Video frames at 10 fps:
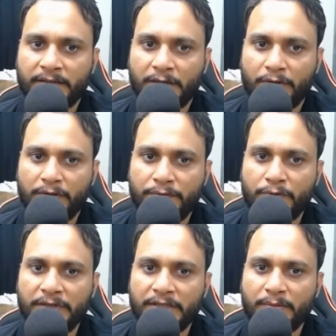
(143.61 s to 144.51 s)
Now, if
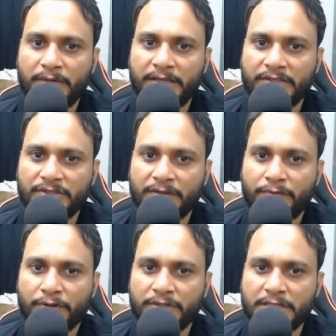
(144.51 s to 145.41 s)
you increment and check
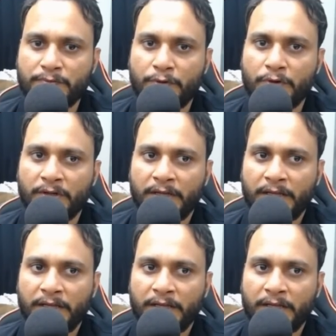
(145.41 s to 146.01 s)
for this 4,